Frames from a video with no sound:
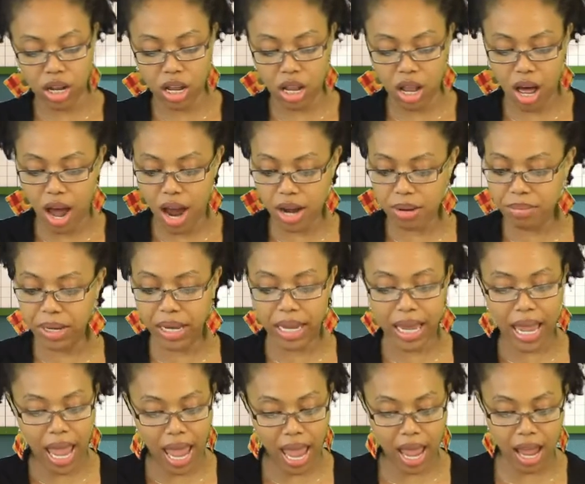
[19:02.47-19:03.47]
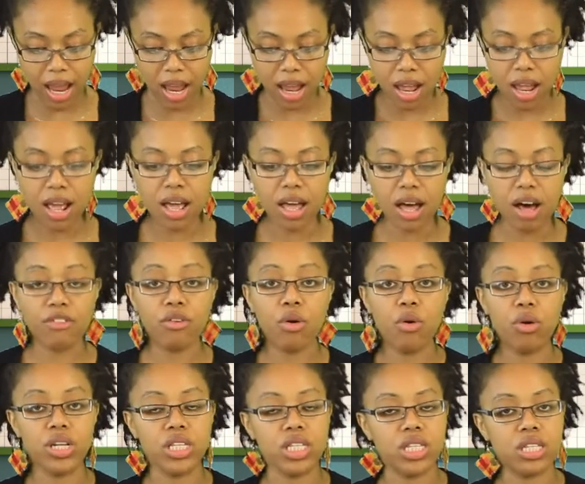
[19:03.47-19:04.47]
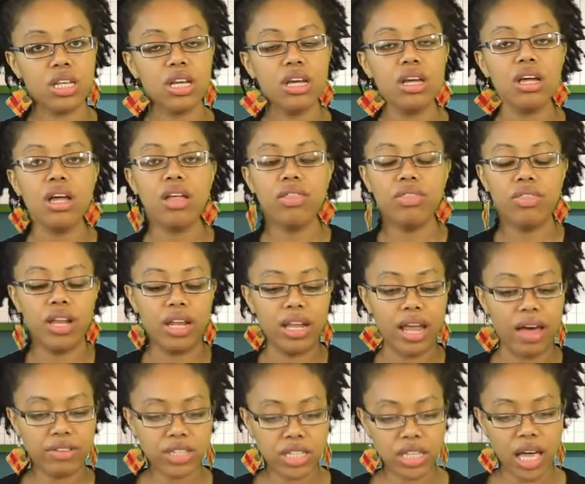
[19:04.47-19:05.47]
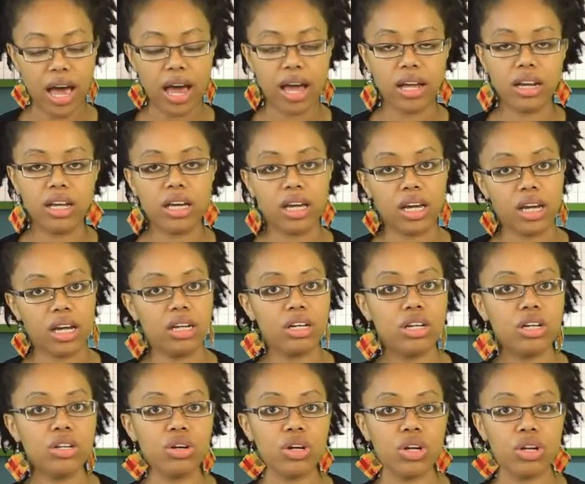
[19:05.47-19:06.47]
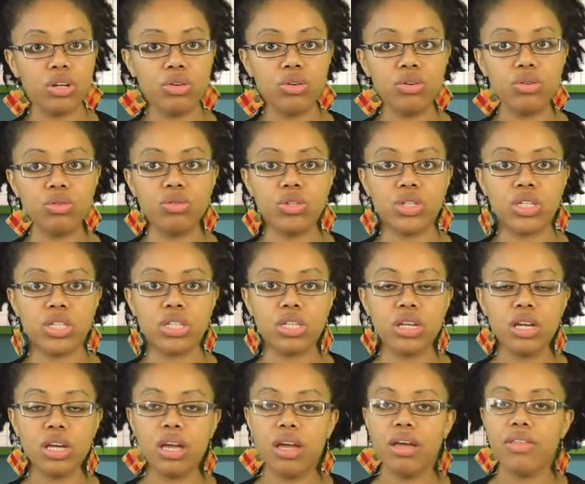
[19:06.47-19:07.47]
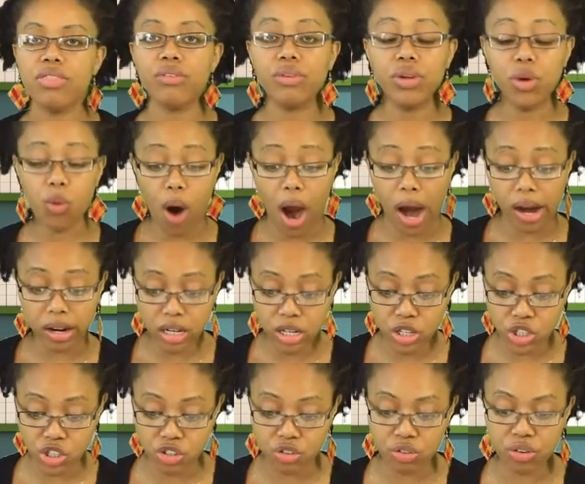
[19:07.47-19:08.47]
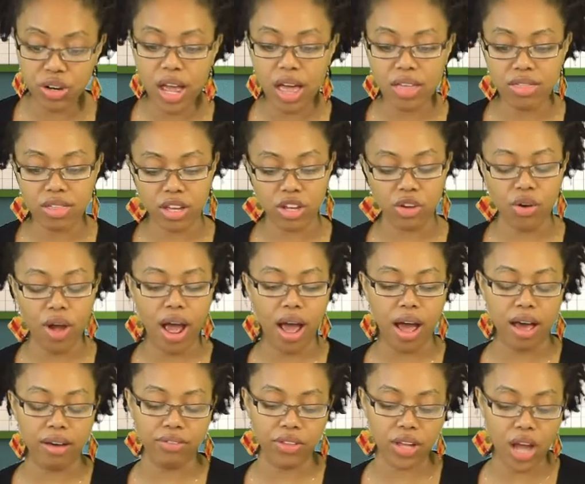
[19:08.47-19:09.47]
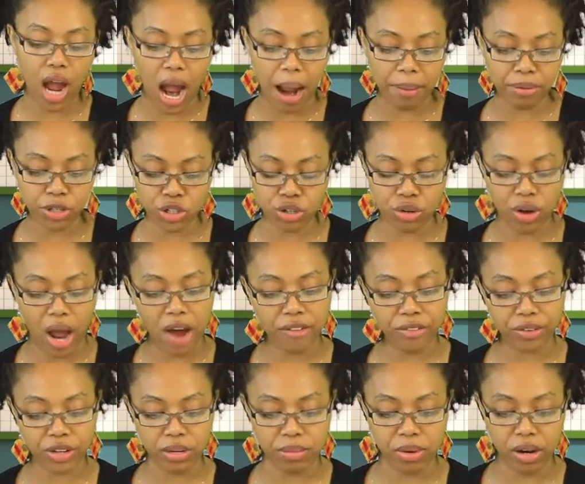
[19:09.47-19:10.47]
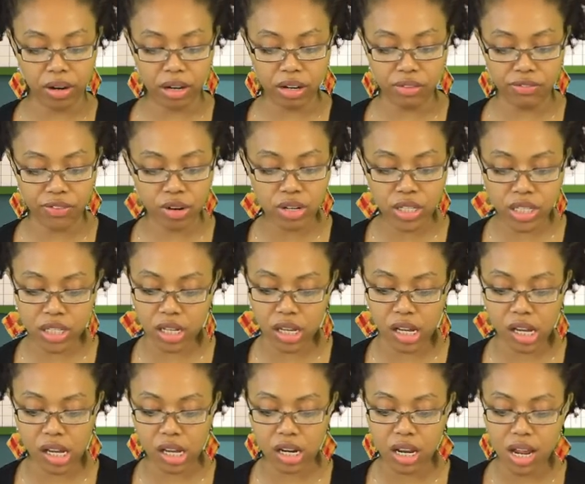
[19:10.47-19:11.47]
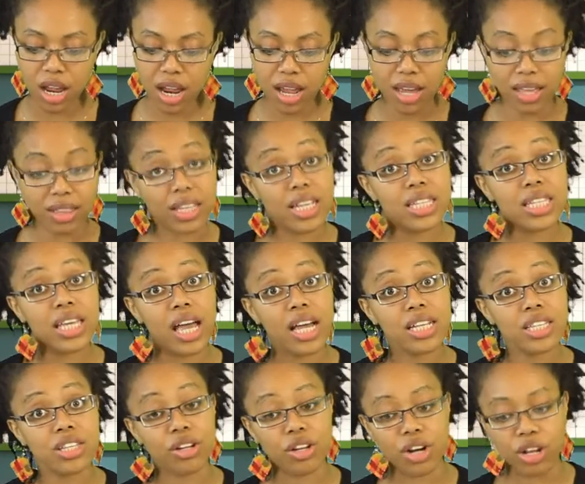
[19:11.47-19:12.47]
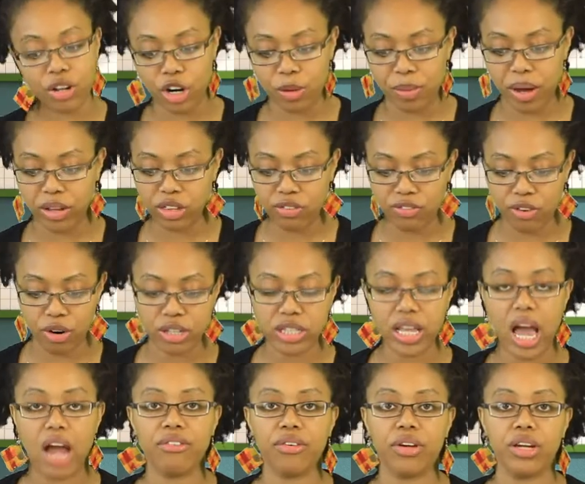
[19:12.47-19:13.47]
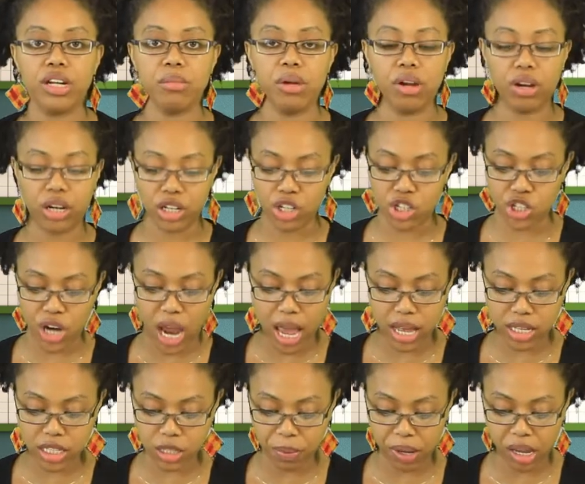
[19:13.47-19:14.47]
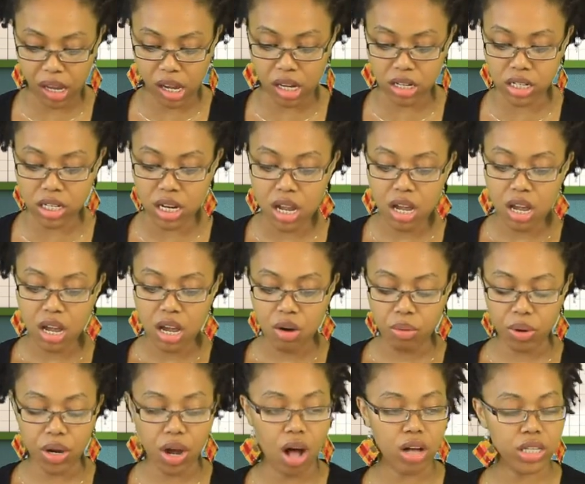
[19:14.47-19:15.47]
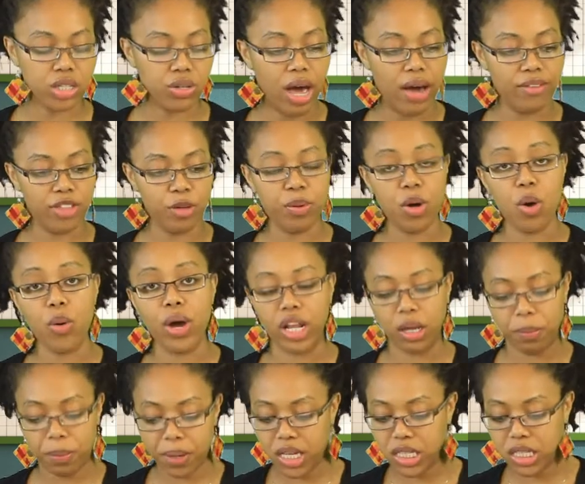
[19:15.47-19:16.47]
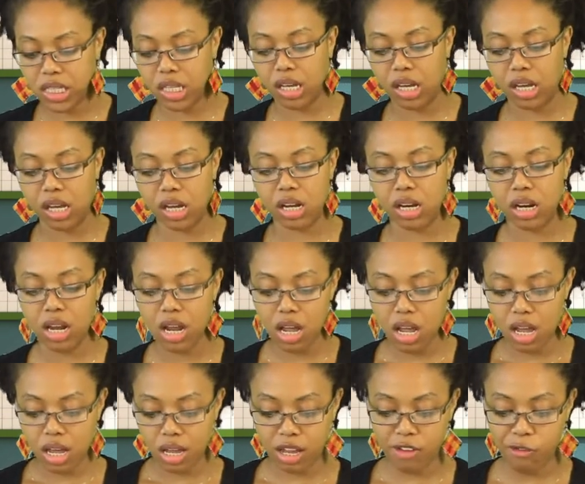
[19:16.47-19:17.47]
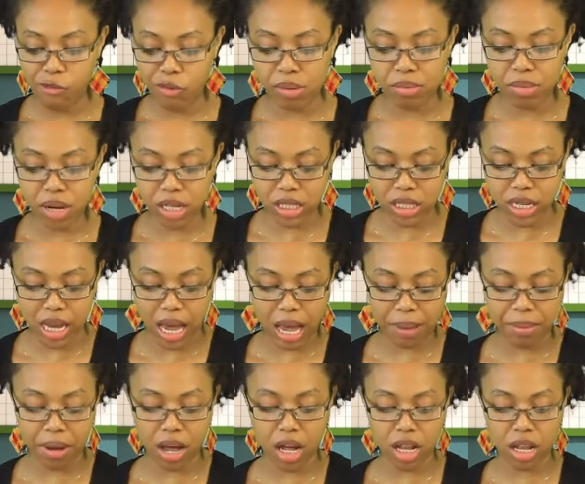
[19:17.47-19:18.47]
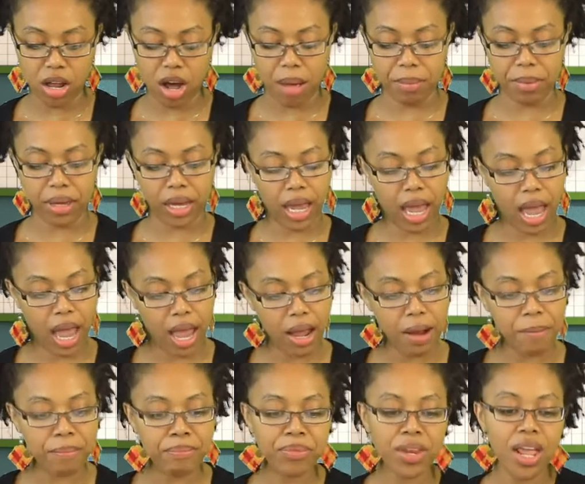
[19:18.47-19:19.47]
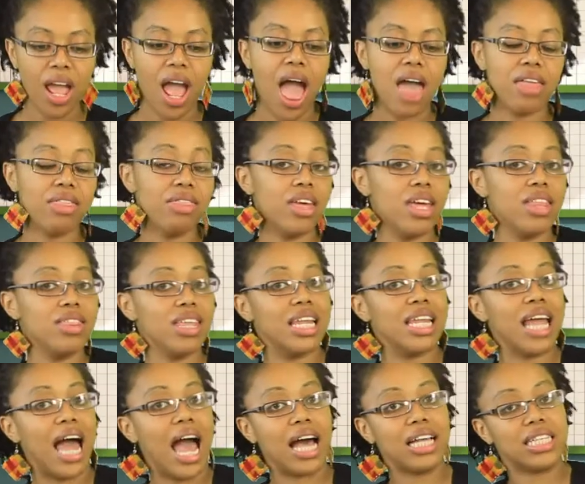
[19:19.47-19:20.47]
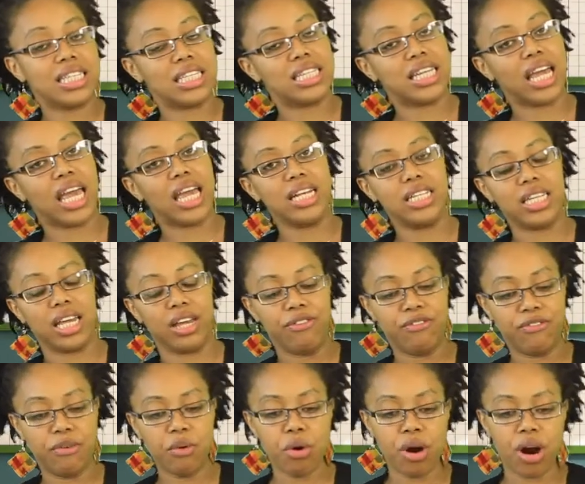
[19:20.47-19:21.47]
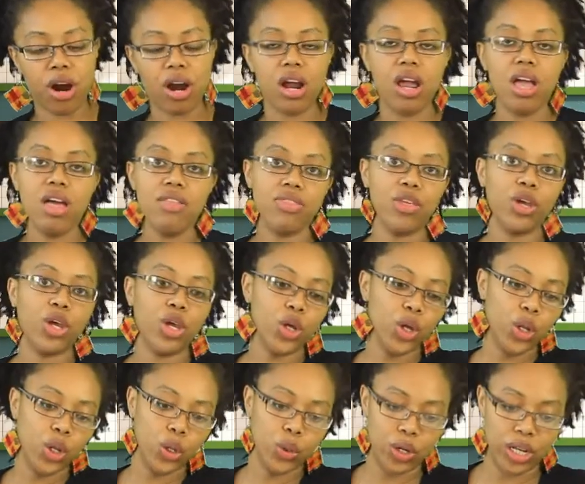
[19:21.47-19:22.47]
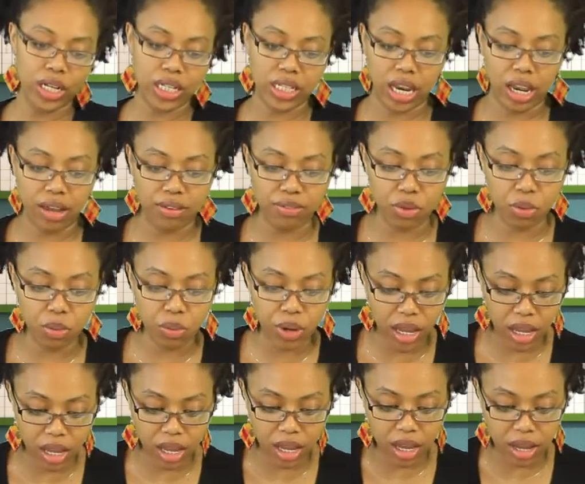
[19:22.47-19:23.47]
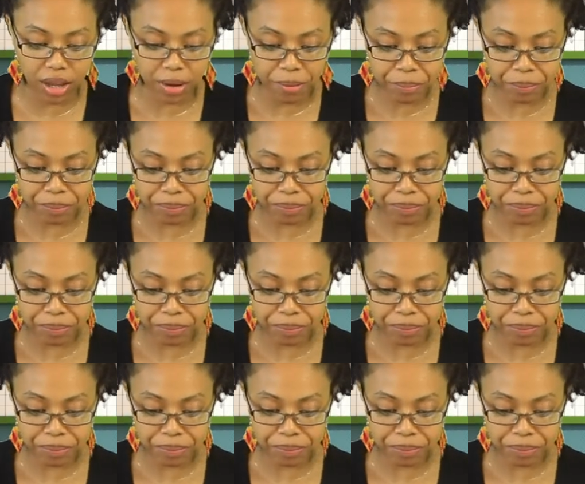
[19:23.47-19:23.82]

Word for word: Claude McKay. Of course, the left side, again, concludes the required history, and then you have the optional African-American first again. In this case, they're going to learn about the first African-American jazz band. We also have the poetic piece again, If We Must Die by Claude McKay. And then the last day, day four, the concluding day of the week.